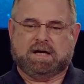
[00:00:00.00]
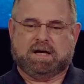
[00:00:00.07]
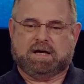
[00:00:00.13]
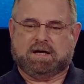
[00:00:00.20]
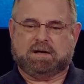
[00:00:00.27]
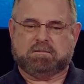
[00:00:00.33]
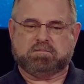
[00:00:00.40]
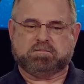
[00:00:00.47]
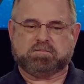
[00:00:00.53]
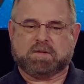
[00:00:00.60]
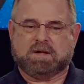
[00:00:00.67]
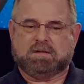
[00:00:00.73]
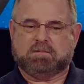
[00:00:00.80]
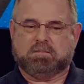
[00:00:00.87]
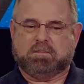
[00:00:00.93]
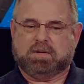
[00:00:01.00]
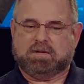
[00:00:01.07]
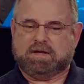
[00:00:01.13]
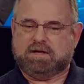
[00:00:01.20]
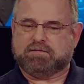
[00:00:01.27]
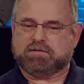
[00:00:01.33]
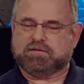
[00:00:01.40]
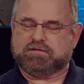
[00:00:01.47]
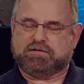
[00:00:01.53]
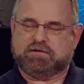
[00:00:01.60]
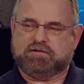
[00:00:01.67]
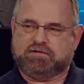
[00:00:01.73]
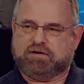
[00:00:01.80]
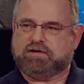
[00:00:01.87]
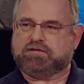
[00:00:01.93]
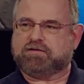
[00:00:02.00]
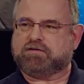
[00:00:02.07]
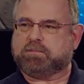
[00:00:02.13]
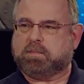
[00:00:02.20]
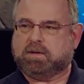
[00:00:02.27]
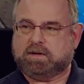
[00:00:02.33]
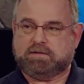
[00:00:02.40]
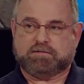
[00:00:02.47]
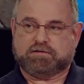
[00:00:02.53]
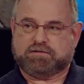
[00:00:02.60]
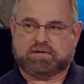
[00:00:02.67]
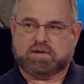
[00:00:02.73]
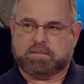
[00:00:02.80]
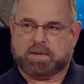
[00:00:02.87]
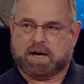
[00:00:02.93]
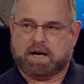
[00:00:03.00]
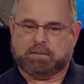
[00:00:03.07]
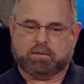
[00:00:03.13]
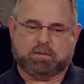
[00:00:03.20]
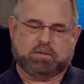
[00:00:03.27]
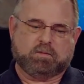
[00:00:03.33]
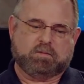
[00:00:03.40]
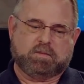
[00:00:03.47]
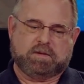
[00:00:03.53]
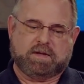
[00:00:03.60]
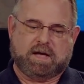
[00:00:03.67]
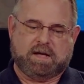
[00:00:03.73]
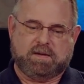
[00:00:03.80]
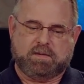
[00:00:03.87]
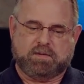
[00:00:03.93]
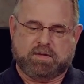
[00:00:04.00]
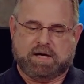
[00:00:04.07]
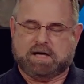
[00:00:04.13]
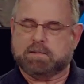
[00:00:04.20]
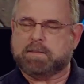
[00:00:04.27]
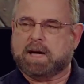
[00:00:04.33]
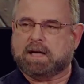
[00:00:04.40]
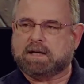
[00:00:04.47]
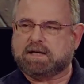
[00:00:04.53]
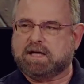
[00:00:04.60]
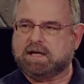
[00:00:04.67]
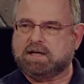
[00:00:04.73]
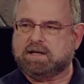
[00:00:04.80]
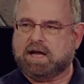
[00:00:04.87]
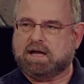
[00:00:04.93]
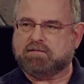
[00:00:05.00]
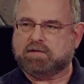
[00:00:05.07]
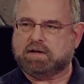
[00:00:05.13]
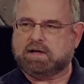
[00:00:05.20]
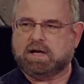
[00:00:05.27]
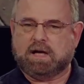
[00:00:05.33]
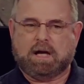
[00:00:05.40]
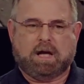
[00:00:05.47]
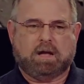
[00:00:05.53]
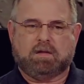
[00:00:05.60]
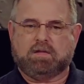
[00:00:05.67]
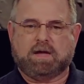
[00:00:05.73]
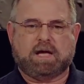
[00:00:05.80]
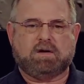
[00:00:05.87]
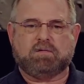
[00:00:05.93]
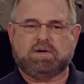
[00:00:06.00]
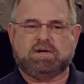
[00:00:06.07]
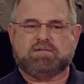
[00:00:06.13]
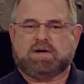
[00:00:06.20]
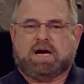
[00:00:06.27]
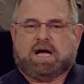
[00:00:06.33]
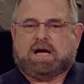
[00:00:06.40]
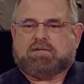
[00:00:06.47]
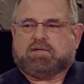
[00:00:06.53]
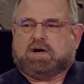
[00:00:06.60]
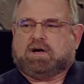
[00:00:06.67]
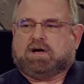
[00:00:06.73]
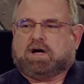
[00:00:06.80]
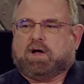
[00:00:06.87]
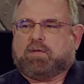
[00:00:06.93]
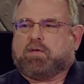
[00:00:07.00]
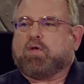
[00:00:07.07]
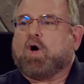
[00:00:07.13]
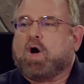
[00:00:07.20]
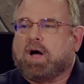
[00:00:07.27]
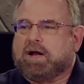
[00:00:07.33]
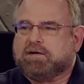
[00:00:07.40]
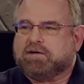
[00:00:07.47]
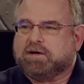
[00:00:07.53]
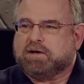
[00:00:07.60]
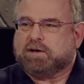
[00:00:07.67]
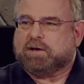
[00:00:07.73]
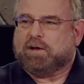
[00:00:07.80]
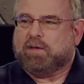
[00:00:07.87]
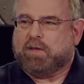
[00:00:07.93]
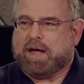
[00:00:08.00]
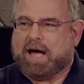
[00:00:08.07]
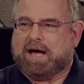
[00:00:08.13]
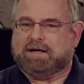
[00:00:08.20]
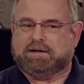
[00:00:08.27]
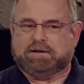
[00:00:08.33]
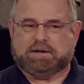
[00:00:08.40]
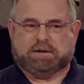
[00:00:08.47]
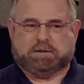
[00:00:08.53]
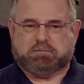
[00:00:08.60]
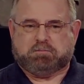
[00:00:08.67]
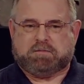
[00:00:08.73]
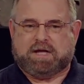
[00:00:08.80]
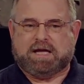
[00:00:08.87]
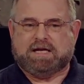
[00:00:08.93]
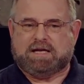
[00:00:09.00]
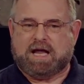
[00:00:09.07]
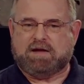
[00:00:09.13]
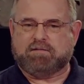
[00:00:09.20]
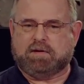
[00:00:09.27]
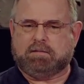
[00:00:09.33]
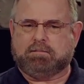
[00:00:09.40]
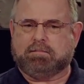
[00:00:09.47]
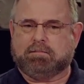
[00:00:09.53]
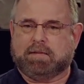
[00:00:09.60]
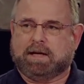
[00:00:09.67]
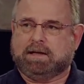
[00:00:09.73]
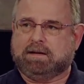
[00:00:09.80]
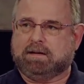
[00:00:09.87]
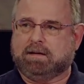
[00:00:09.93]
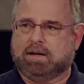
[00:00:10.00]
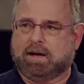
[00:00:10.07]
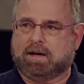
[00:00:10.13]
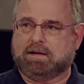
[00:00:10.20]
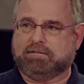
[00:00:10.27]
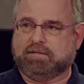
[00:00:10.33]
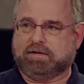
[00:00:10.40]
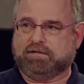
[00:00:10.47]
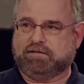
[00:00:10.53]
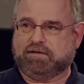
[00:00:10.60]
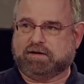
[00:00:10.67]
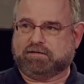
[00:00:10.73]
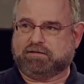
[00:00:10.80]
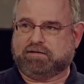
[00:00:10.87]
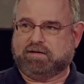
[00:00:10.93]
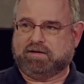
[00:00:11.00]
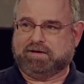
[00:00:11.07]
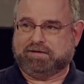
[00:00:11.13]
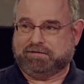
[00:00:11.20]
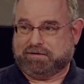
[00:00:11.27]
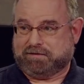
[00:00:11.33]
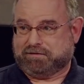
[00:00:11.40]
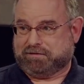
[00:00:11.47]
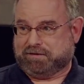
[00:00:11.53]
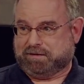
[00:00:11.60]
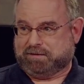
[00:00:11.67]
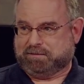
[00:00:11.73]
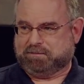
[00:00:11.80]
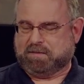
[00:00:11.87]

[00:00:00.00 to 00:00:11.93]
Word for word: um, believers in Jesus, believers in the Bible, when they think about King David, they don't even have a, a thought that King David might not have exist, existed